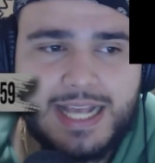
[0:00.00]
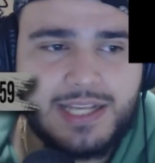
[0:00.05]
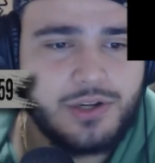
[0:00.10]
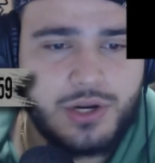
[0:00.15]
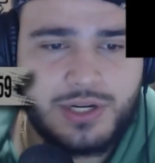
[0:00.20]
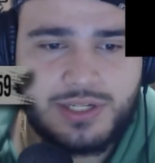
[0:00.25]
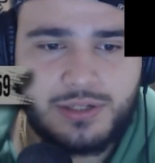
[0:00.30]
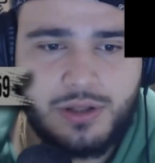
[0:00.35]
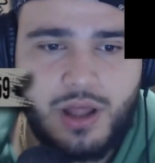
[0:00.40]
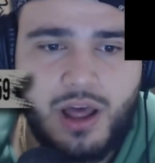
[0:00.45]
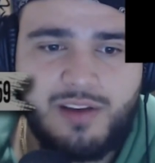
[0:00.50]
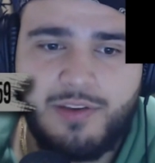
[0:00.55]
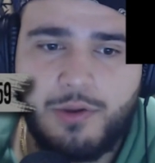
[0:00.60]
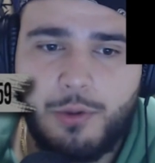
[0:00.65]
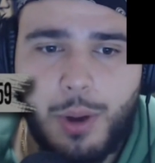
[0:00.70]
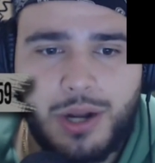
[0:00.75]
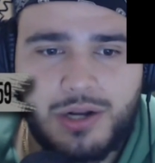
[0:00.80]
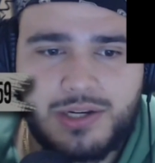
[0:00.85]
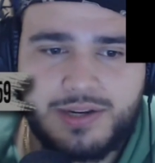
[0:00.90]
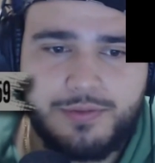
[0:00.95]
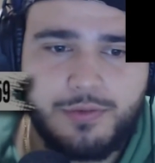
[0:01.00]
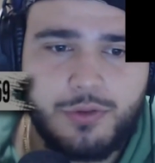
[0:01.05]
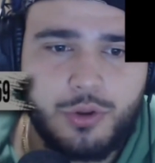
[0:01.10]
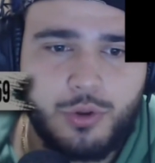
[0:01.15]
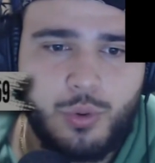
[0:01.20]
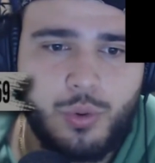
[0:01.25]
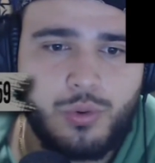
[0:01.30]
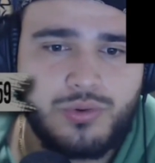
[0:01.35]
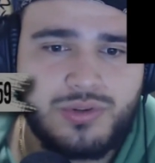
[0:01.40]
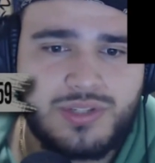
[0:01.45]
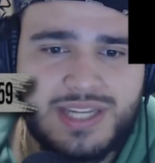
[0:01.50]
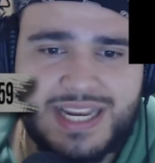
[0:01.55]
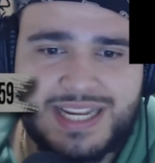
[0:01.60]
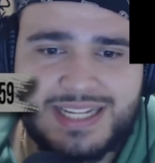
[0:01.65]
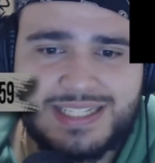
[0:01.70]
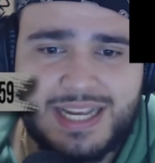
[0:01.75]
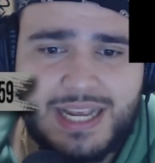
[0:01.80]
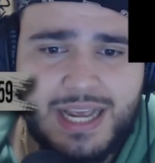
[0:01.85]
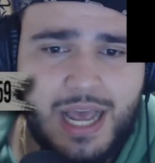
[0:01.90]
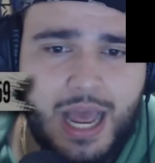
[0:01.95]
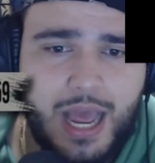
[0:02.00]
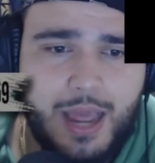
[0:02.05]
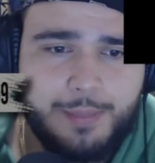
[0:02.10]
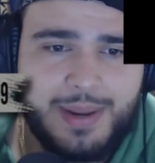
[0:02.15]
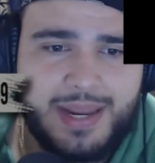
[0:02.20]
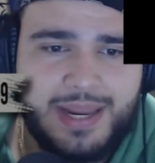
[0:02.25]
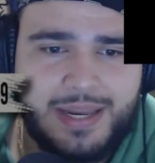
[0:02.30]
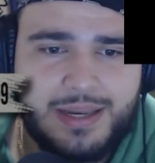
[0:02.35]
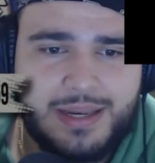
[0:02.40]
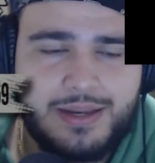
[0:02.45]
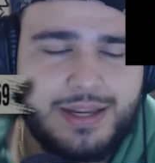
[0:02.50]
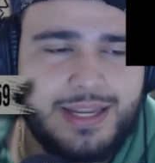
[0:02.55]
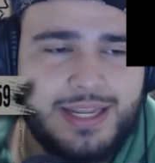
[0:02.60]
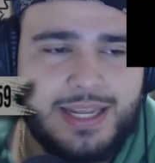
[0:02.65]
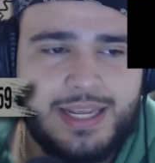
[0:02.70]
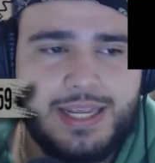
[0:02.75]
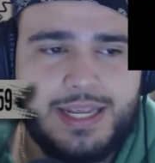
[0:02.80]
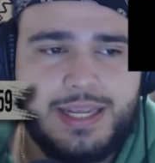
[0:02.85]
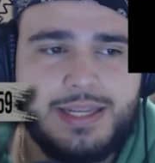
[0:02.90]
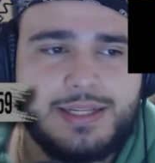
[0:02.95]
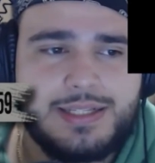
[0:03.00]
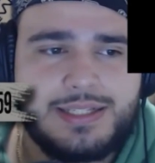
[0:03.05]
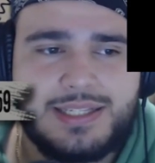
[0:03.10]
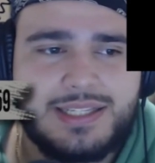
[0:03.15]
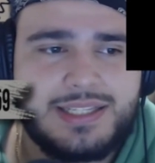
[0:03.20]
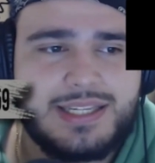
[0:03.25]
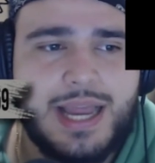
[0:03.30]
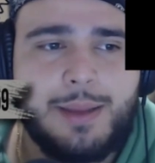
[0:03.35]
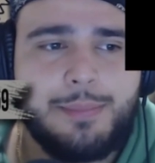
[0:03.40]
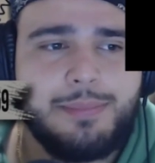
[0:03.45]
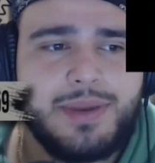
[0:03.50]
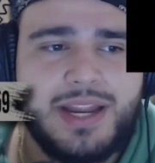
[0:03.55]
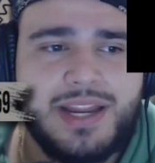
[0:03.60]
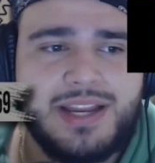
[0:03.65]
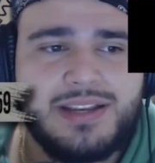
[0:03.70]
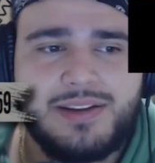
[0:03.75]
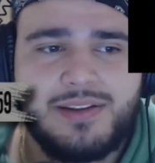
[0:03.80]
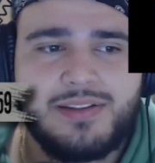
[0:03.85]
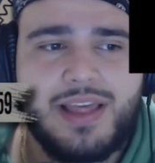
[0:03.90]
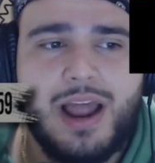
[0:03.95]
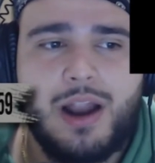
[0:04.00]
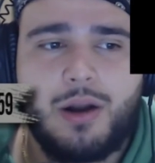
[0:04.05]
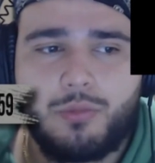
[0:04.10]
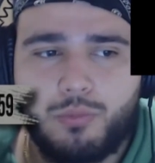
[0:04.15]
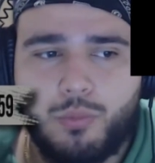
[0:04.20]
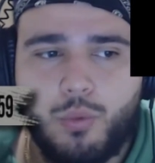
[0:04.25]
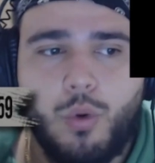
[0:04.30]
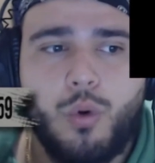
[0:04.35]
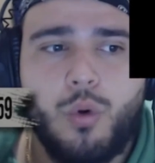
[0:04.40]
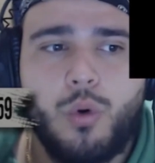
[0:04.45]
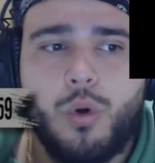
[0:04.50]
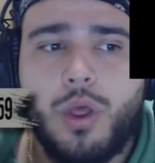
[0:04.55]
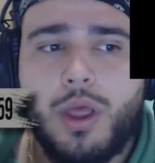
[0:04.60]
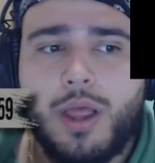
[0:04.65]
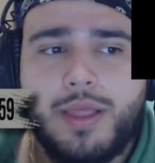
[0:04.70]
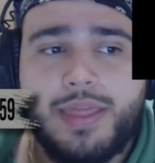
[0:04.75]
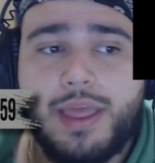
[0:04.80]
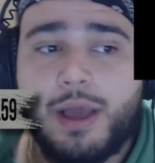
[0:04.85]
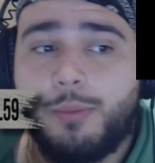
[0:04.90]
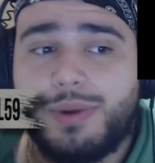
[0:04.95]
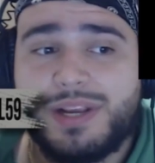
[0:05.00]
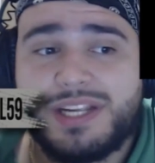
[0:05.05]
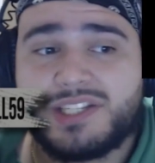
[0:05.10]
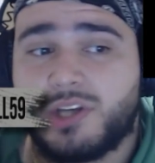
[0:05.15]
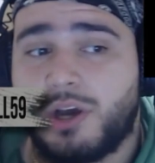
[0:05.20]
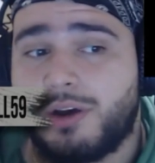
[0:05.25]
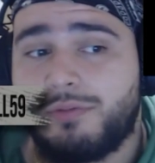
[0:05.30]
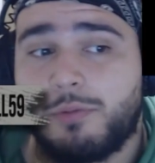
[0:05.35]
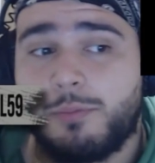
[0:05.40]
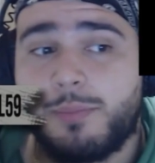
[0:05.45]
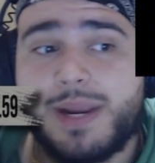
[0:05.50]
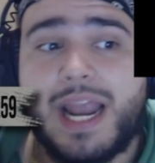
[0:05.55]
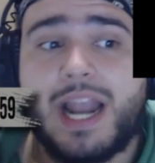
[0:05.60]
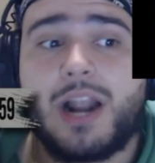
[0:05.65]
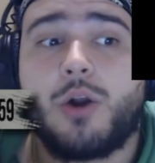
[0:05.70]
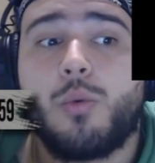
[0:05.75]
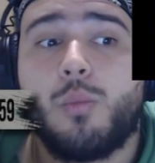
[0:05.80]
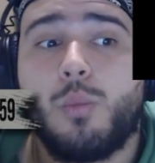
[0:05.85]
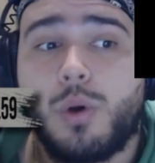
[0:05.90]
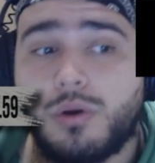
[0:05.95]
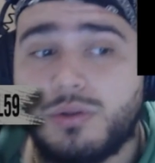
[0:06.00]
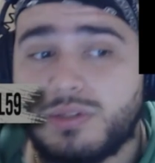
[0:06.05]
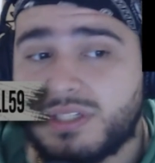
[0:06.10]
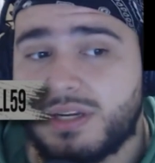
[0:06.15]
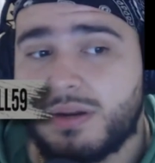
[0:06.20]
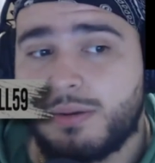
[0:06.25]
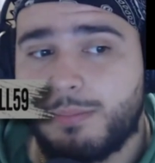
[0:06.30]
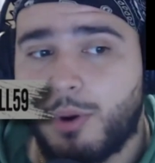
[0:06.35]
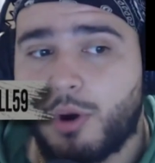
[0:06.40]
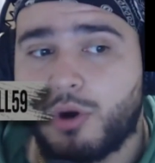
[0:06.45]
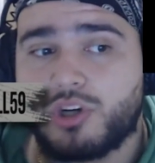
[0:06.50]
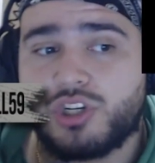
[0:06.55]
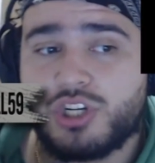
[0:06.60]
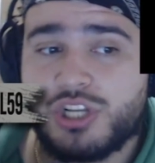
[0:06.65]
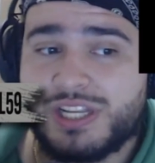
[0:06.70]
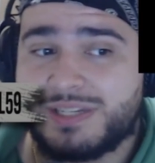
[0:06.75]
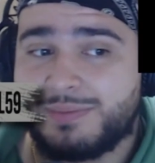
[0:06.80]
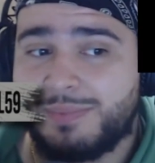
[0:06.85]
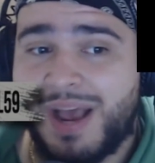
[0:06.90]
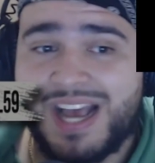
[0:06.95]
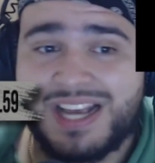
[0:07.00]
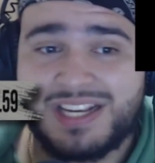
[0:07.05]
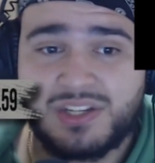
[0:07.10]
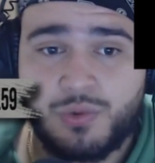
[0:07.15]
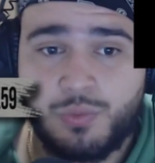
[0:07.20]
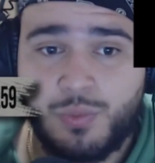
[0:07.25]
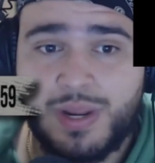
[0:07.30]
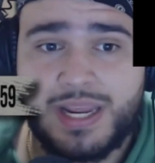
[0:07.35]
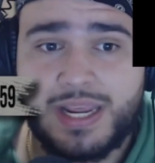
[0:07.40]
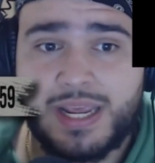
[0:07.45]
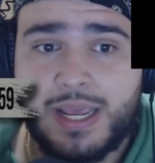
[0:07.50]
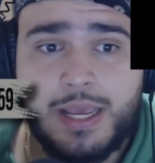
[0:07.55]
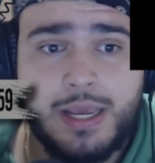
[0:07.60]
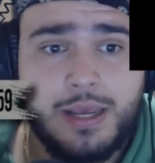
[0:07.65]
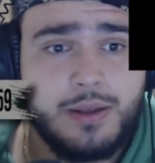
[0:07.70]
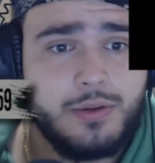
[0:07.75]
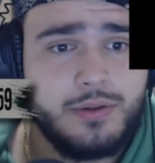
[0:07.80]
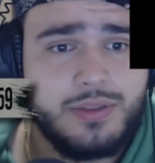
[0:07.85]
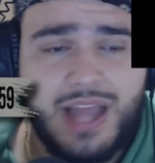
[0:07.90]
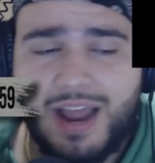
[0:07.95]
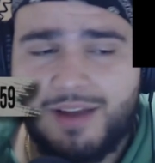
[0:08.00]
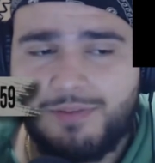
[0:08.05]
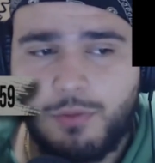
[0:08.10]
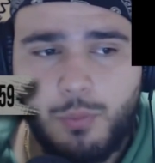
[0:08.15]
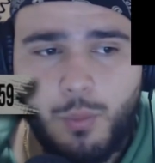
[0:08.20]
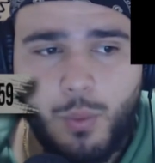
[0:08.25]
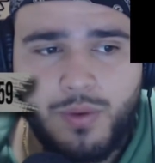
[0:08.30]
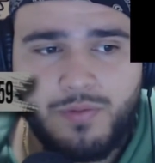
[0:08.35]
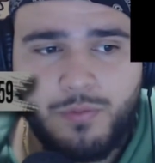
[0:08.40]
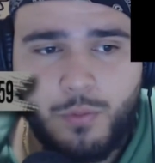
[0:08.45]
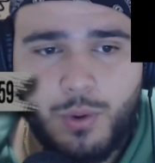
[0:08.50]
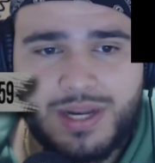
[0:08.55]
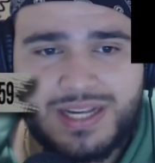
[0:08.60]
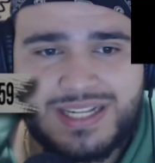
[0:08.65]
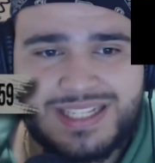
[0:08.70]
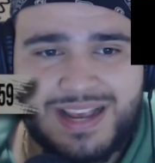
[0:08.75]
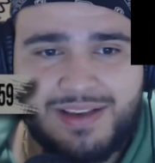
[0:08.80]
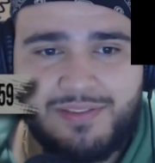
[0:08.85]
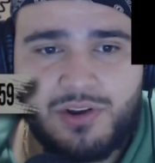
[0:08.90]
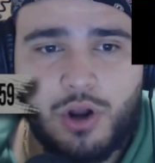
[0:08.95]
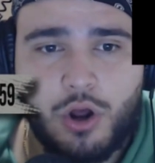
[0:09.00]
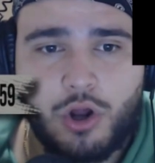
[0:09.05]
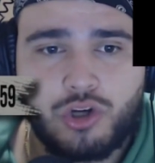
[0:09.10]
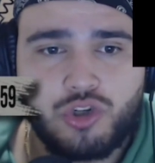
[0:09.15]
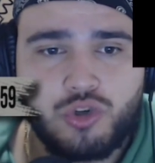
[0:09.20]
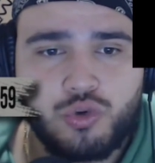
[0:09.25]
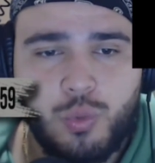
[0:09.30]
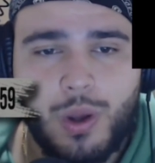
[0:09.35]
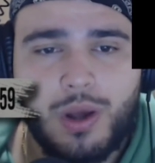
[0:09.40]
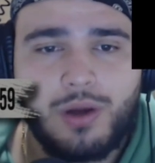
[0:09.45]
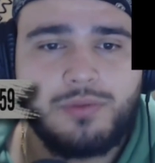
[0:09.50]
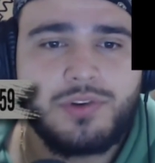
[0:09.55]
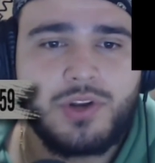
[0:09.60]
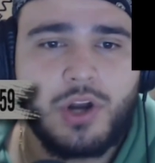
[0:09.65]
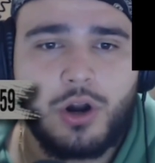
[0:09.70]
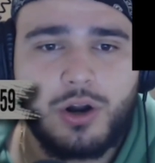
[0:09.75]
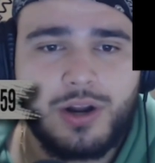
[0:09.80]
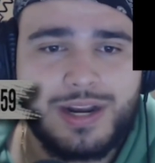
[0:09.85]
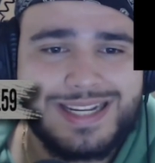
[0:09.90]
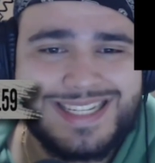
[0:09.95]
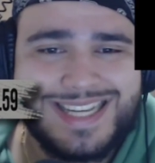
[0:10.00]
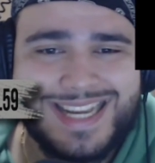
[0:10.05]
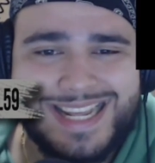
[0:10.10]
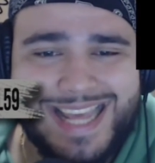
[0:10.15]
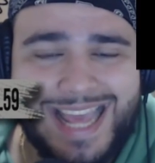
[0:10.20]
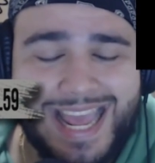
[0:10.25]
is Chris Olave, wide receiver of the New Orleans Saints. I mean, he stepped into that role that we saw from Garrett Wilson emerge this past week. 9 for 147 on 12 targets in a